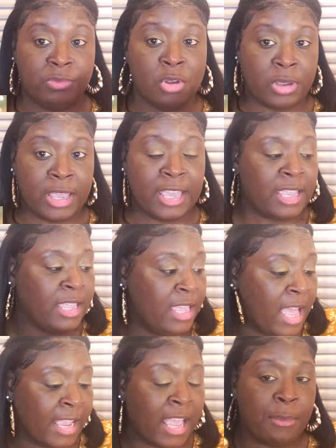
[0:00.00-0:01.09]
Okay,
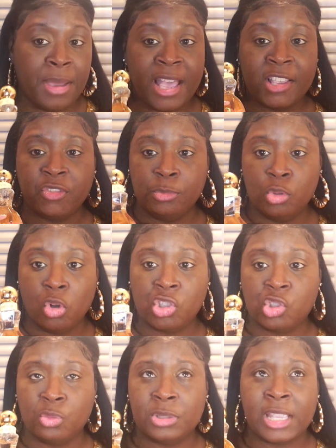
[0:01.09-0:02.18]
I got mine from
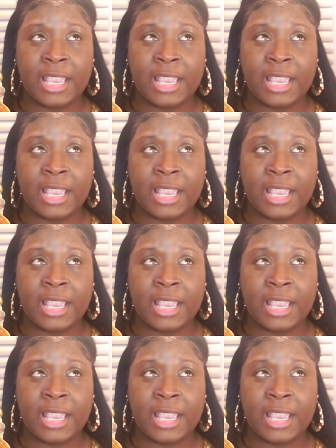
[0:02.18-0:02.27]
Nordstrom's.